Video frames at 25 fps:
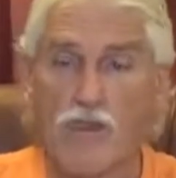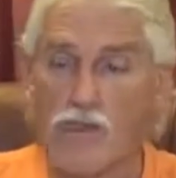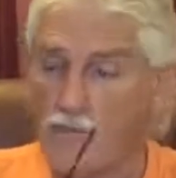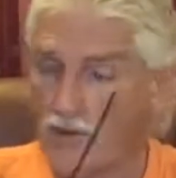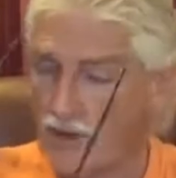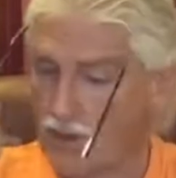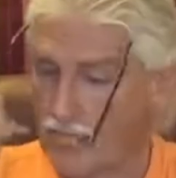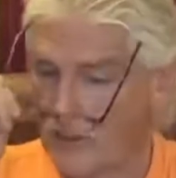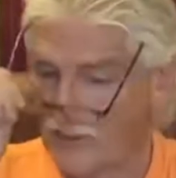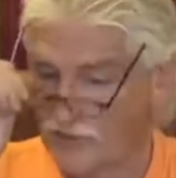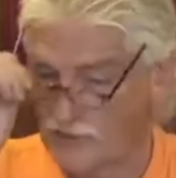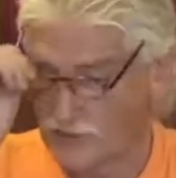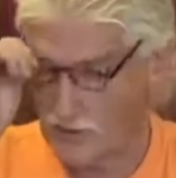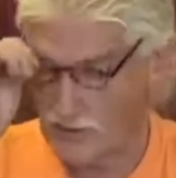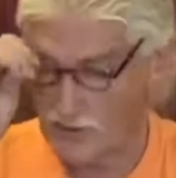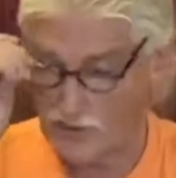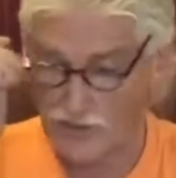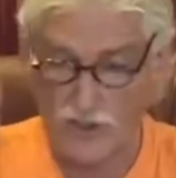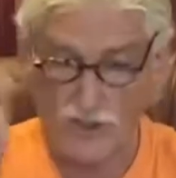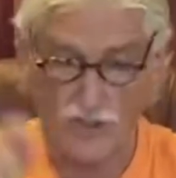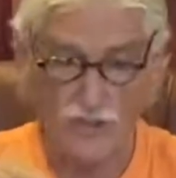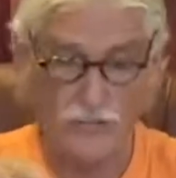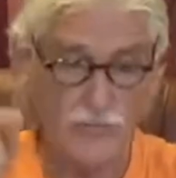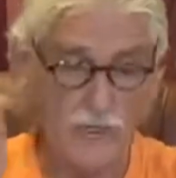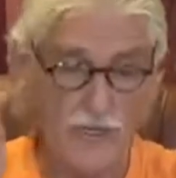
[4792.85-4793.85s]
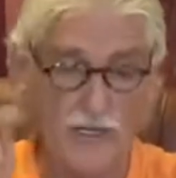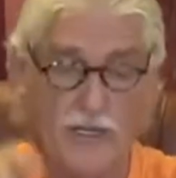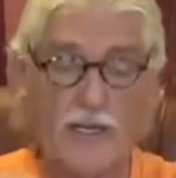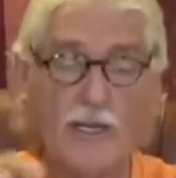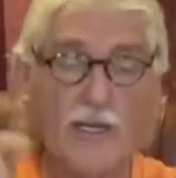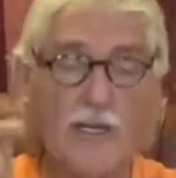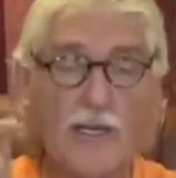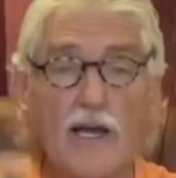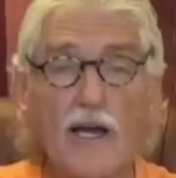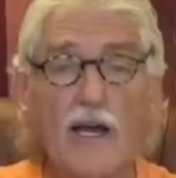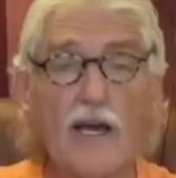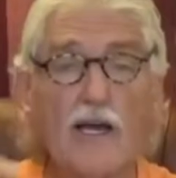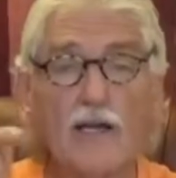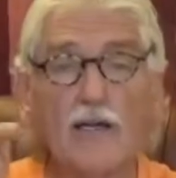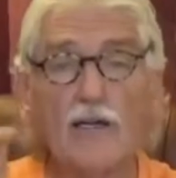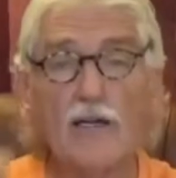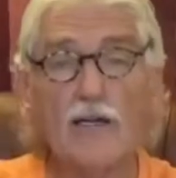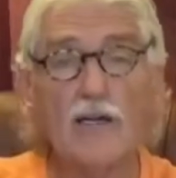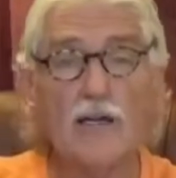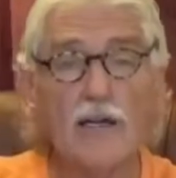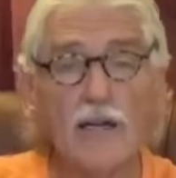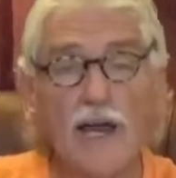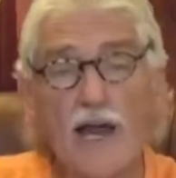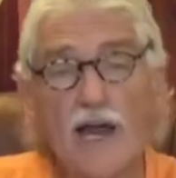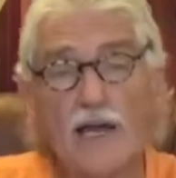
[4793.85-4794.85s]
because there's too many young
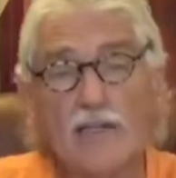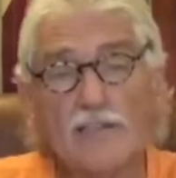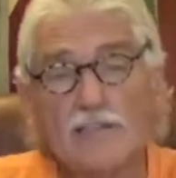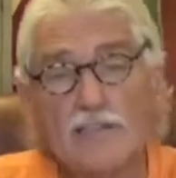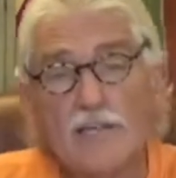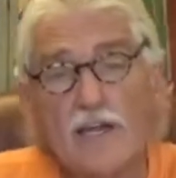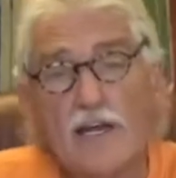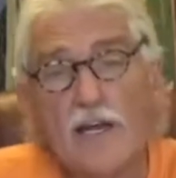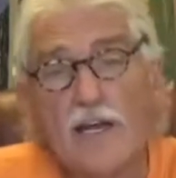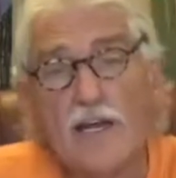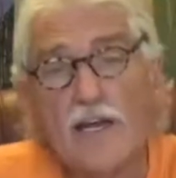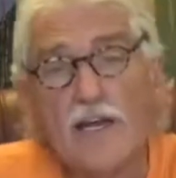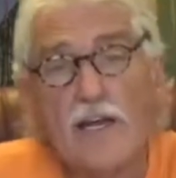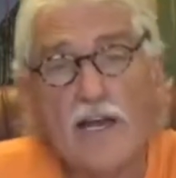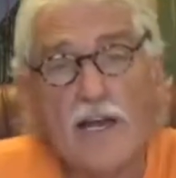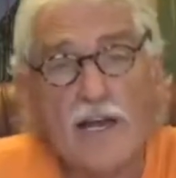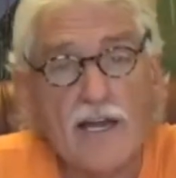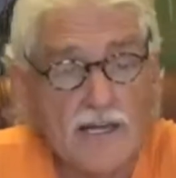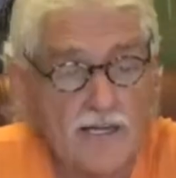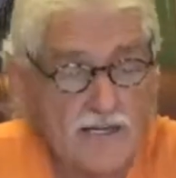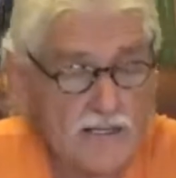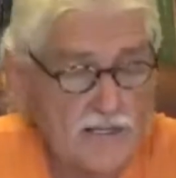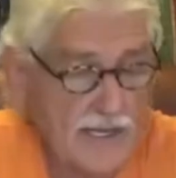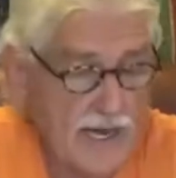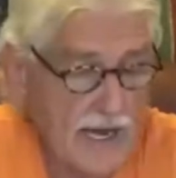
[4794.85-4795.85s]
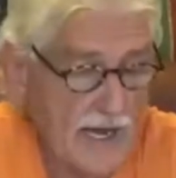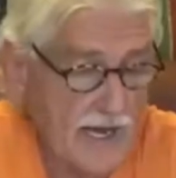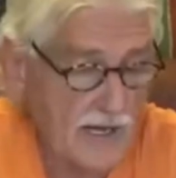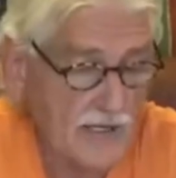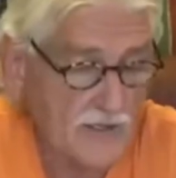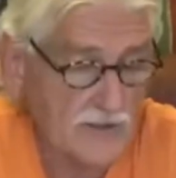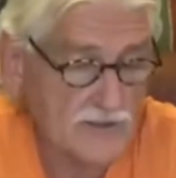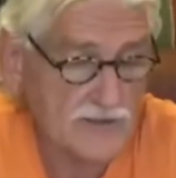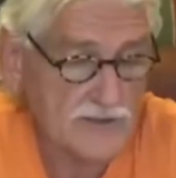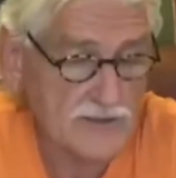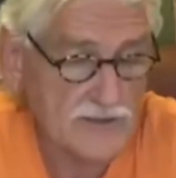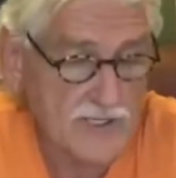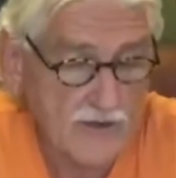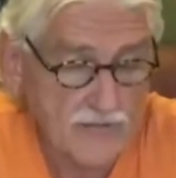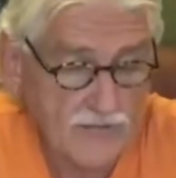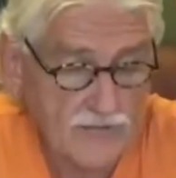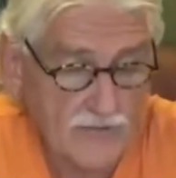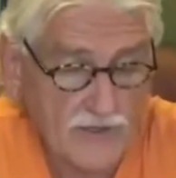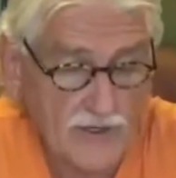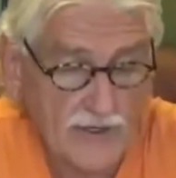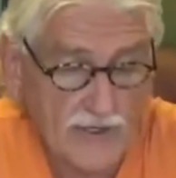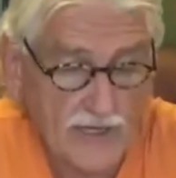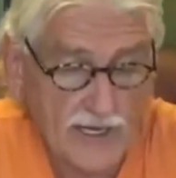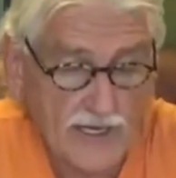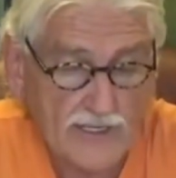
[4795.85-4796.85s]
lads and gals
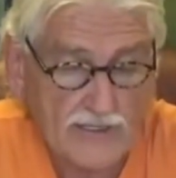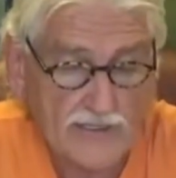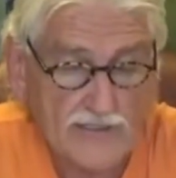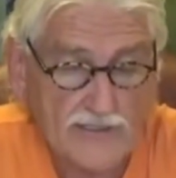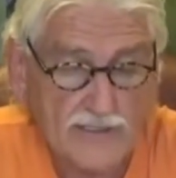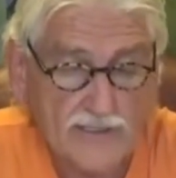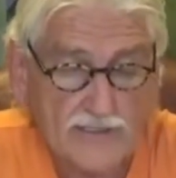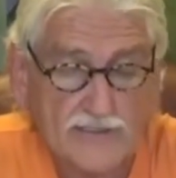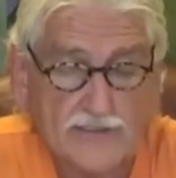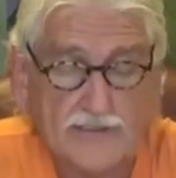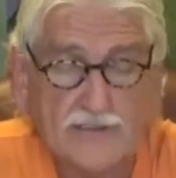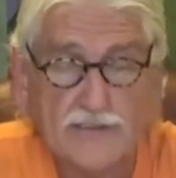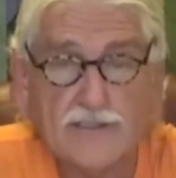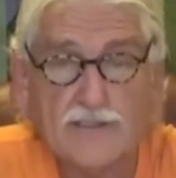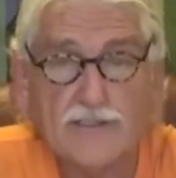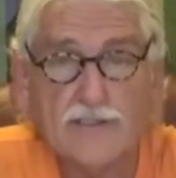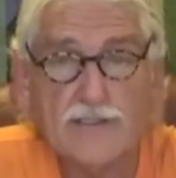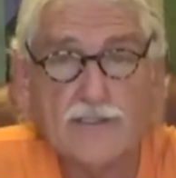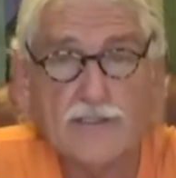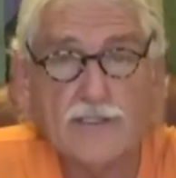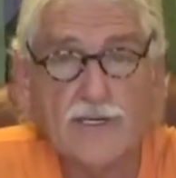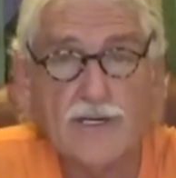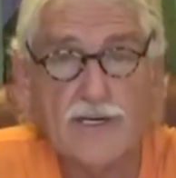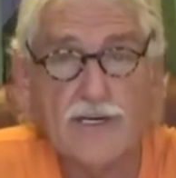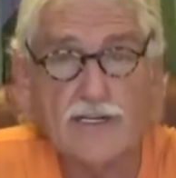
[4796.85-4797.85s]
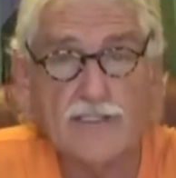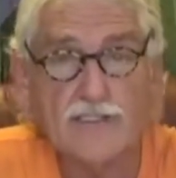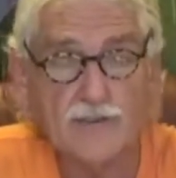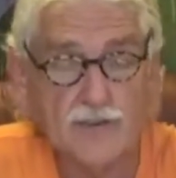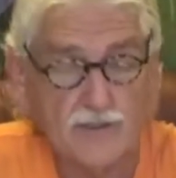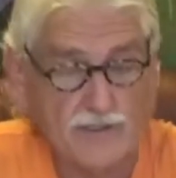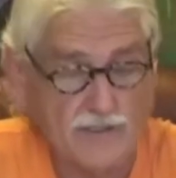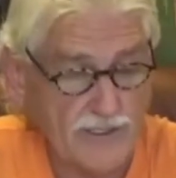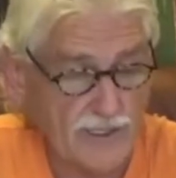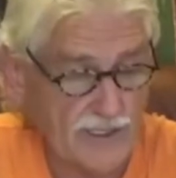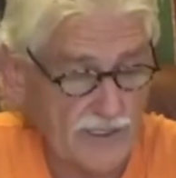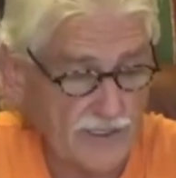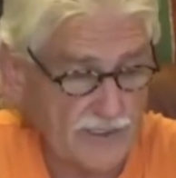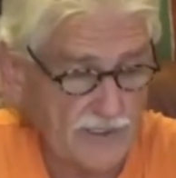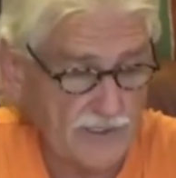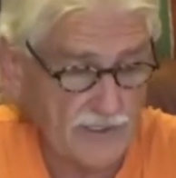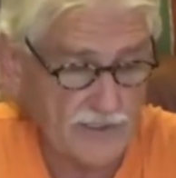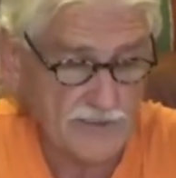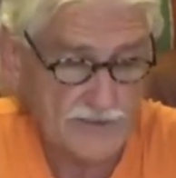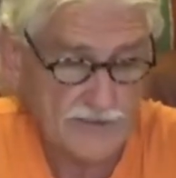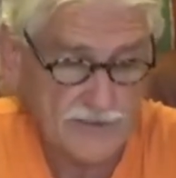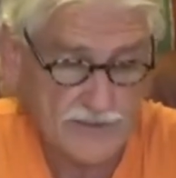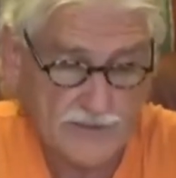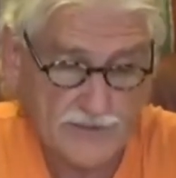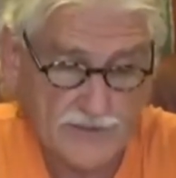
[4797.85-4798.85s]
suffering like this, and it's
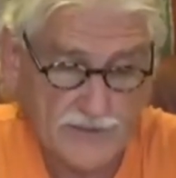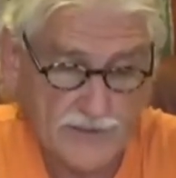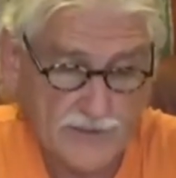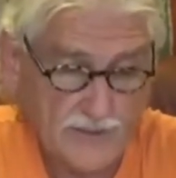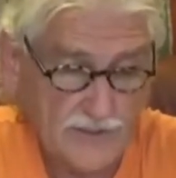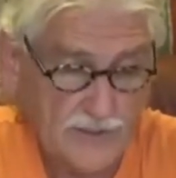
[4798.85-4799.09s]
ridiculous.